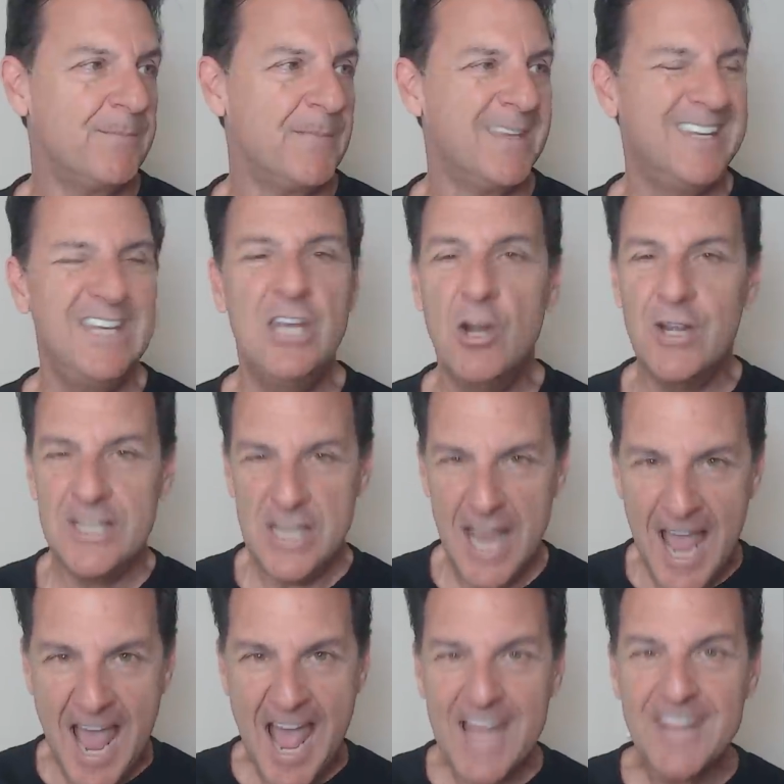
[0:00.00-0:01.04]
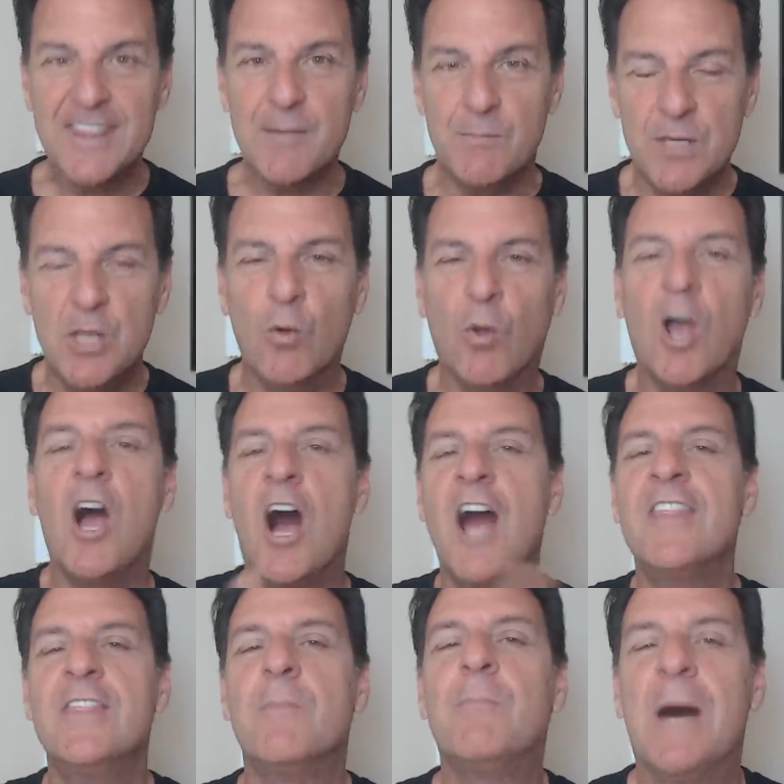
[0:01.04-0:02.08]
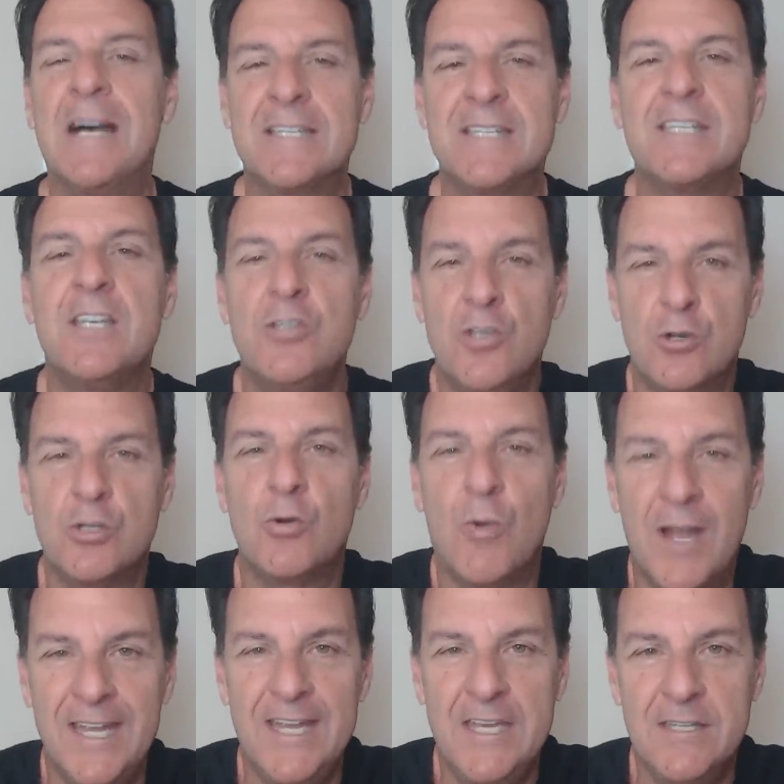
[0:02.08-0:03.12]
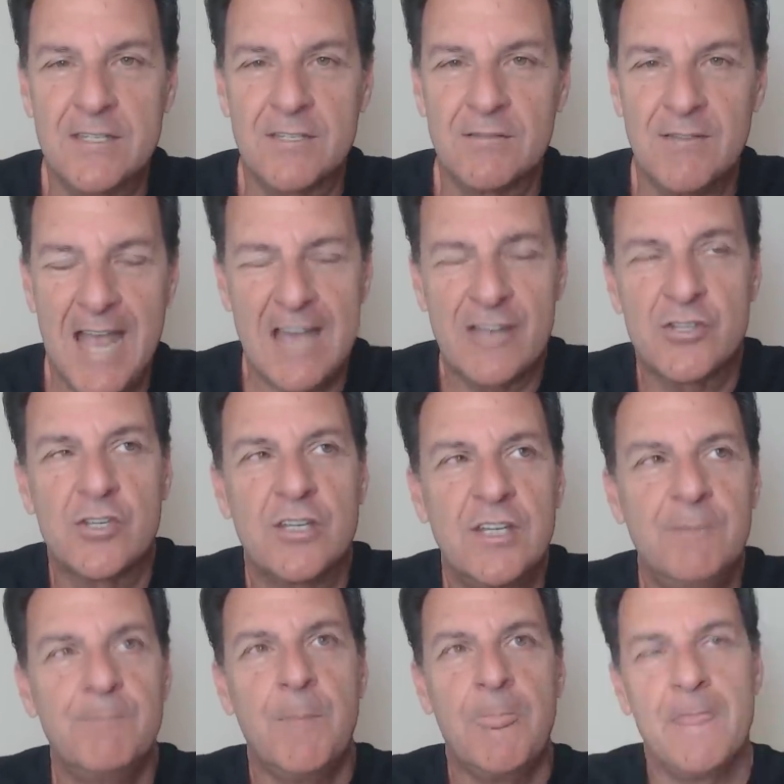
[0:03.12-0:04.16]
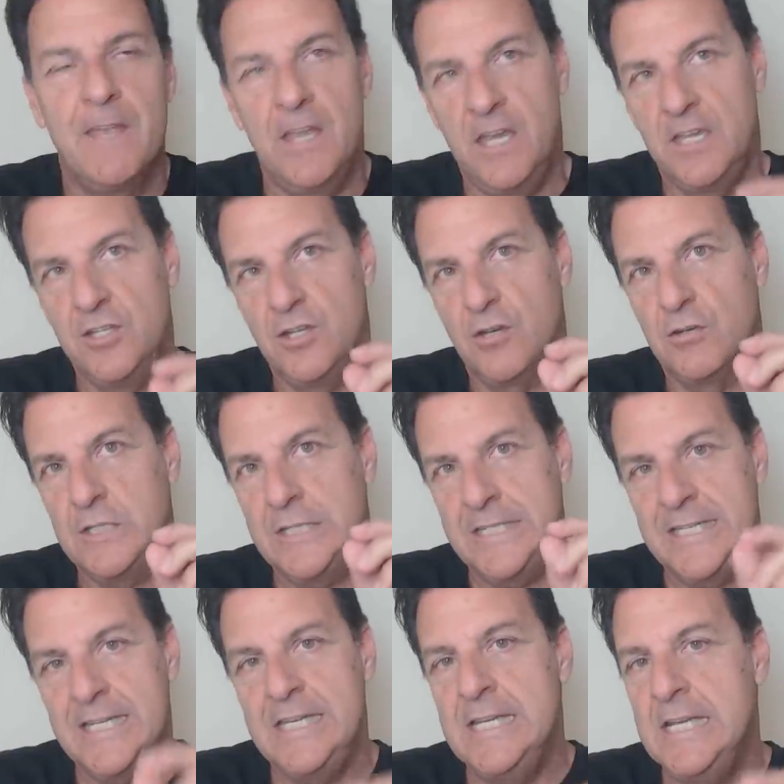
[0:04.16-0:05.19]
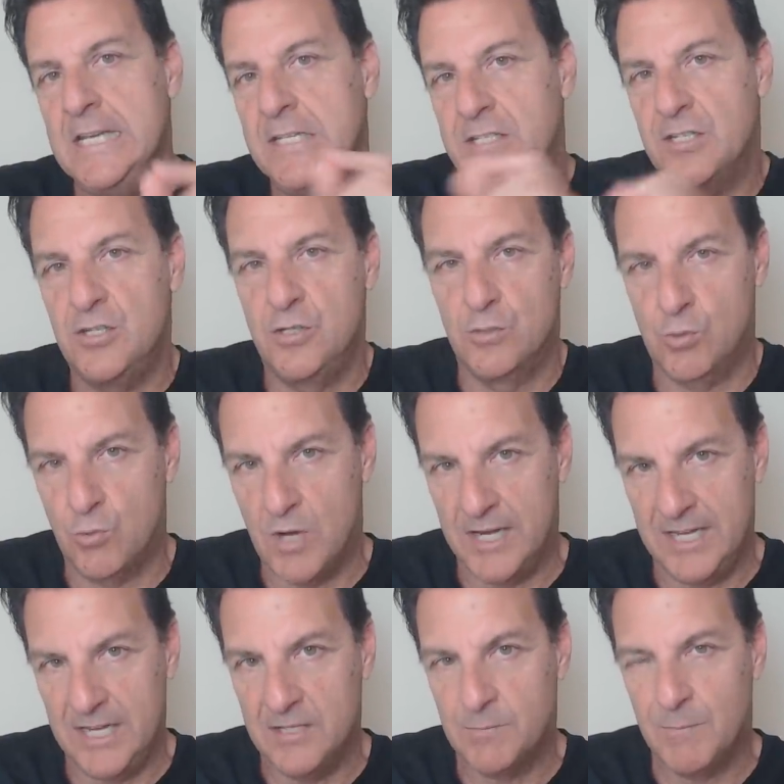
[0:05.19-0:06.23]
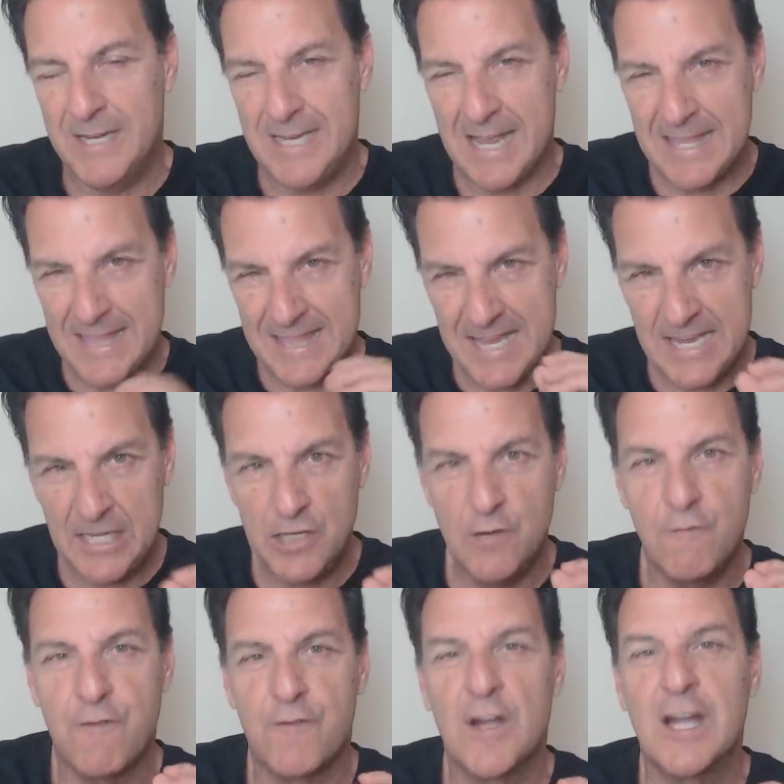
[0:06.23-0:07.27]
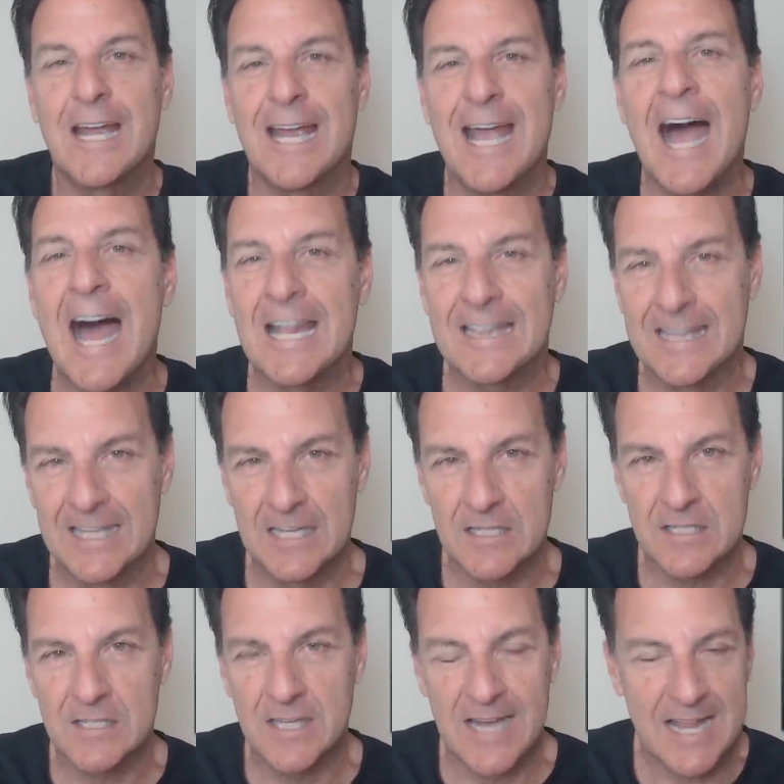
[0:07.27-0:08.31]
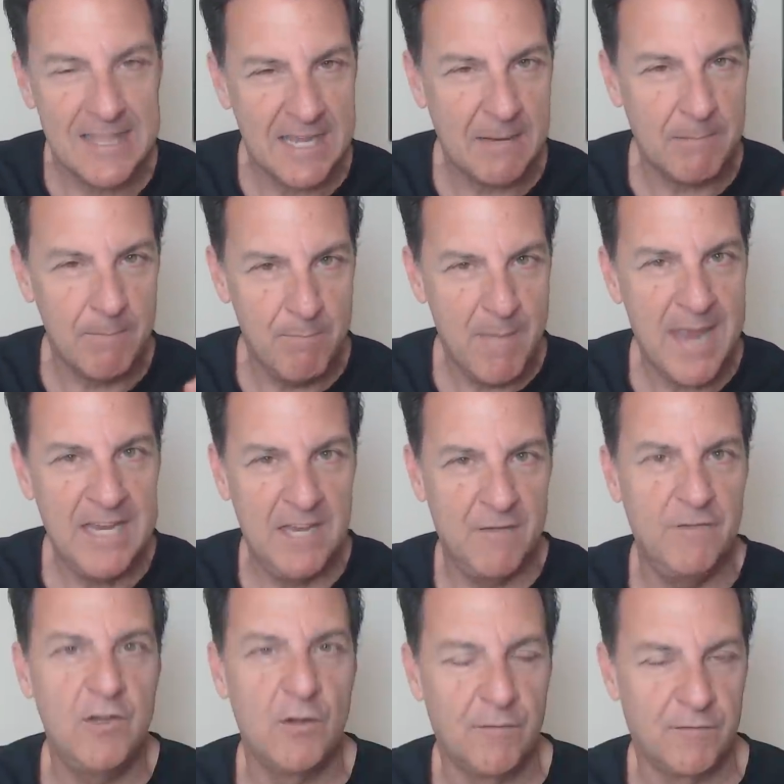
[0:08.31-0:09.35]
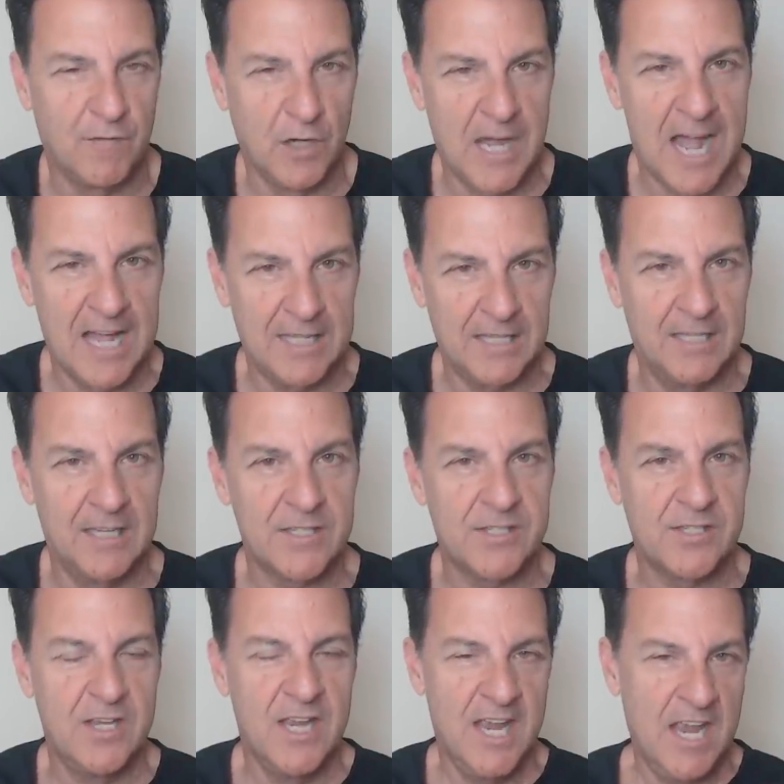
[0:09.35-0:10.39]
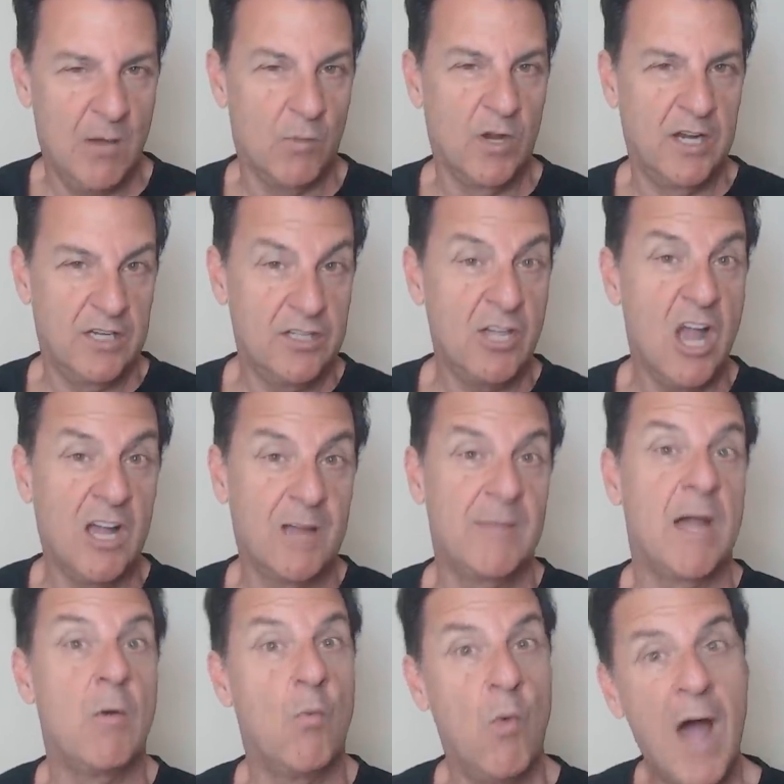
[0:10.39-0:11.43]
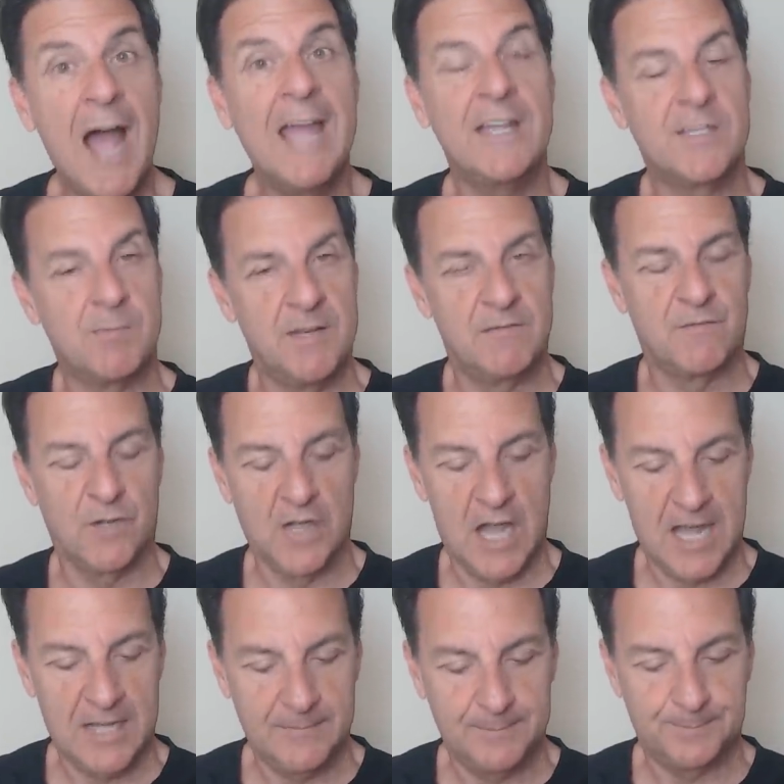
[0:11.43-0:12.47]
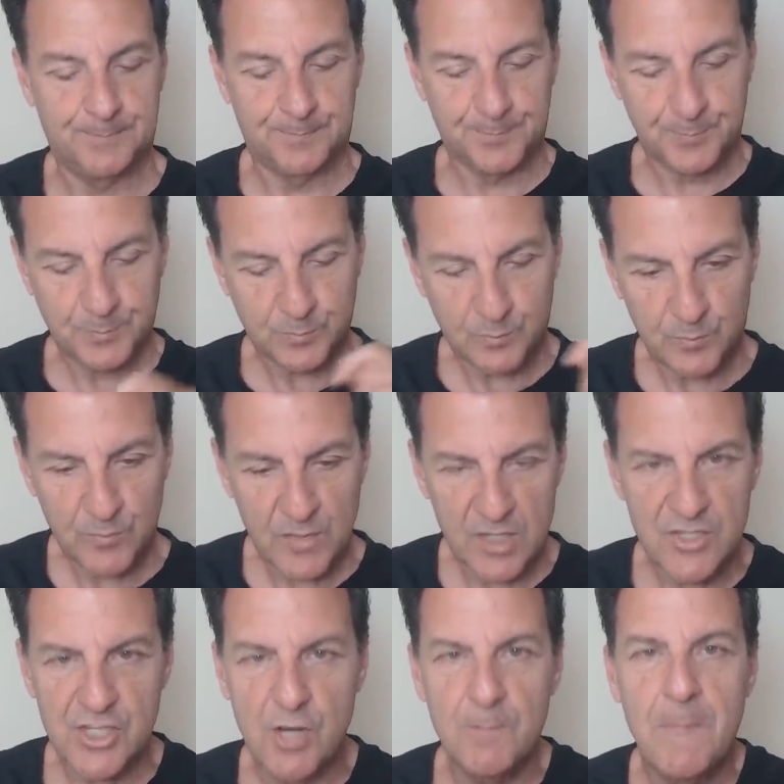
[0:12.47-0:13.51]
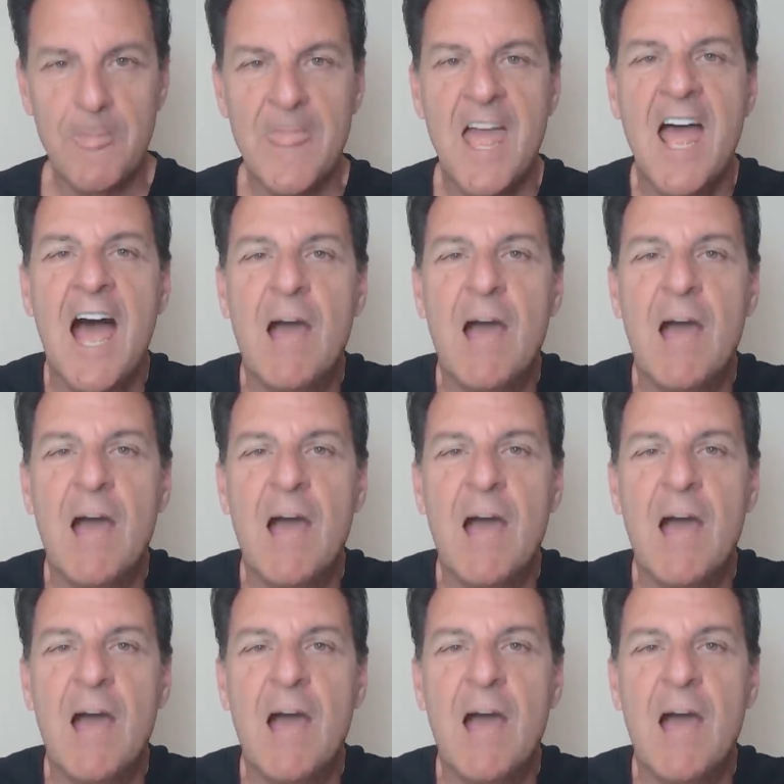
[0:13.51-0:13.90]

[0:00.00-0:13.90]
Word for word: you know what? You had the you were on the bus in your 20s, actually in your teens in your 20s, but I think you forgot this, and I think many of you have forgotten this, and we're going to talk about why it's been forgotten. So, I